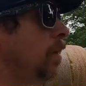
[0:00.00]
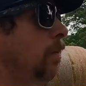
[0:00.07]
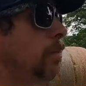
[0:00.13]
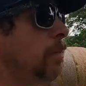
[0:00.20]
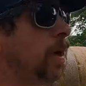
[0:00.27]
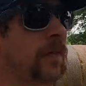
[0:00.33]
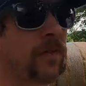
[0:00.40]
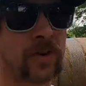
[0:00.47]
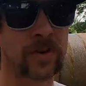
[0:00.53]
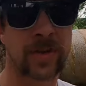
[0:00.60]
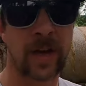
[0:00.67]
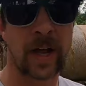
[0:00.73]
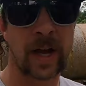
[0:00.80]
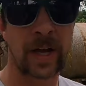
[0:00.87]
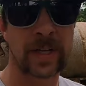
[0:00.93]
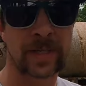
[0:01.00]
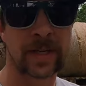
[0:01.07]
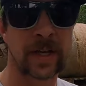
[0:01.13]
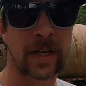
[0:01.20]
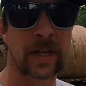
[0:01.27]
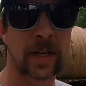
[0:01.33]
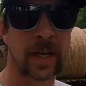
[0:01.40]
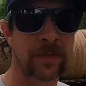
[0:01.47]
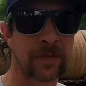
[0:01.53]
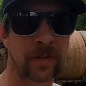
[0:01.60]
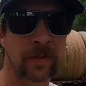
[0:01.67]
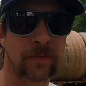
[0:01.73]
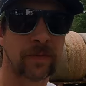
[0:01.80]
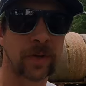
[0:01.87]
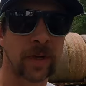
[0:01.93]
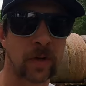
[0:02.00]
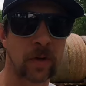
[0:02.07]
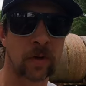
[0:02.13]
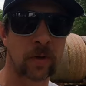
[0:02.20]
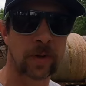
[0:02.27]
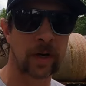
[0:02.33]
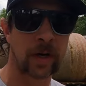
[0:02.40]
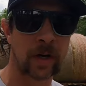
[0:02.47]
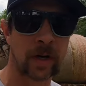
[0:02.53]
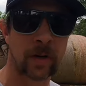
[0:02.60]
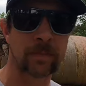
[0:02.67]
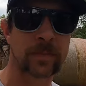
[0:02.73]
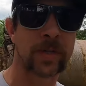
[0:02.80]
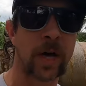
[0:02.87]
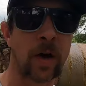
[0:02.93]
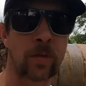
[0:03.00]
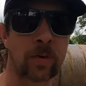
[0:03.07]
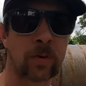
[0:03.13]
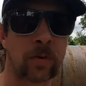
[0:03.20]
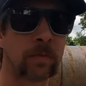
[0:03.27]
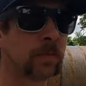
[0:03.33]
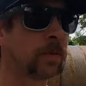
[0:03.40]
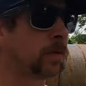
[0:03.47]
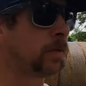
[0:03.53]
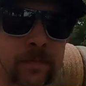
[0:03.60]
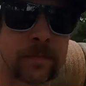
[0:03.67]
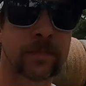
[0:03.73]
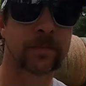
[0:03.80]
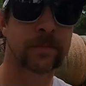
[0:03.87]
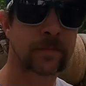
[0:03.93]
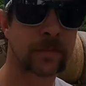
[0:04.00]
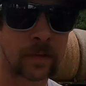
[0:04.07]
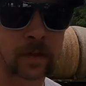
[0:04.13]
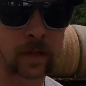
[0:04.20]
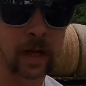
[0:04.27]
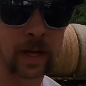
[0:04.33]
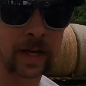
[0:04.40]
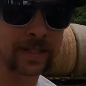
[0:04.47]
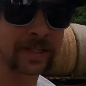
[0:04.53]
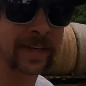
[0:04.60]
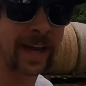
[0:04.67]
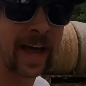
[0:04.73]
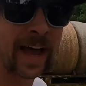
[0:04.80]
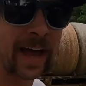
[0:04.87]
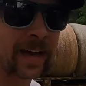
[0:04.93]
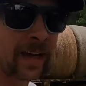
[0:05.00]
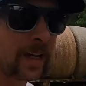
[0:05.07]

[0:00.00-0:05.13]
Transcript: I believe there's 19 left in the field total. I guess 9